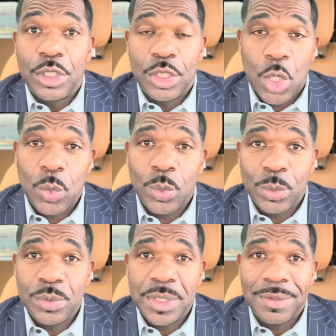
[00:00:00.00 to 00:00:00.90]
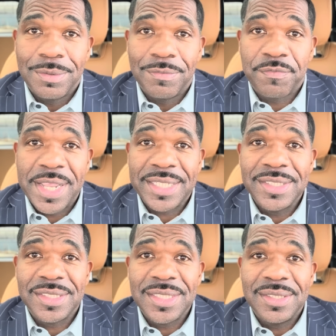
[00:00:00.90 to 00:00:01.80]
gold,
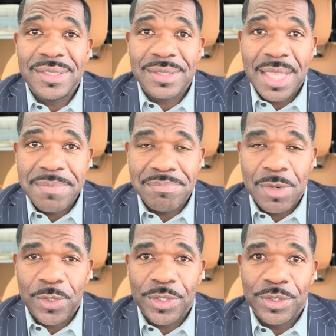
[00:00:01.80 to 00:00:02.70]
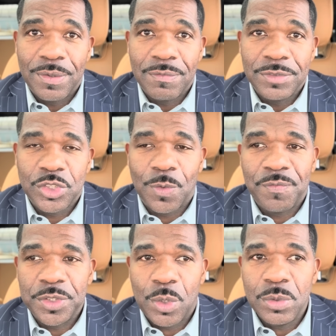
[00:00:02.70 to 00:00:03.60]
frankincense, and myrrh. So
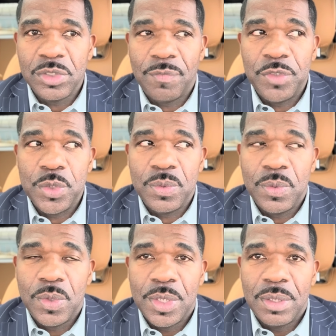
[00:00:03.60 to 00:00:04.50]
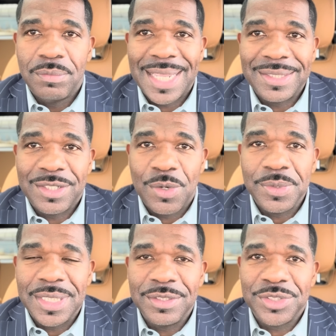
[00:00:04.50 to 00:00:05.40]
for those of you that
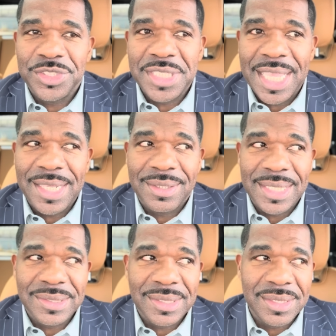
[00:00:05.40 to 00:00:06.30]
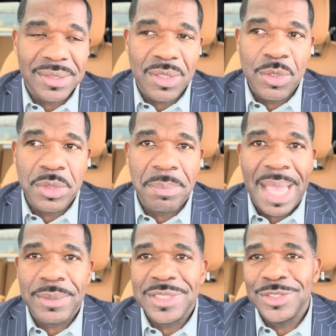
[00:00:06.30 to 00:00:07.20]
don't understand that says, oh, the
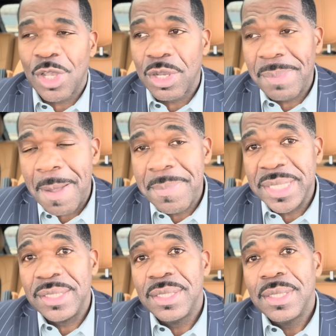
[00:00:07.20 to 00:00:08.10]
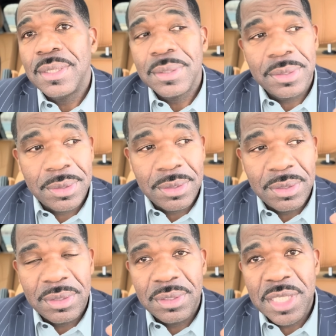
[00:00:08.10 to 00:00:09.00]
Bible doesn't talk about money,
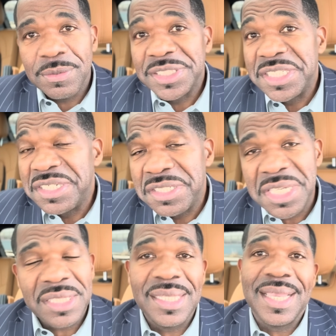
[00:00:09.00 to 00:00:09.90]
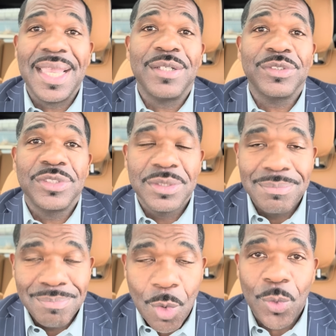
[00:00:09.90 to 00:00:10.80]
there is nothing else
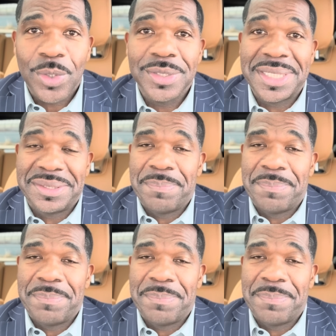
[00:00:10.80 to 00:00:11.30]
more that the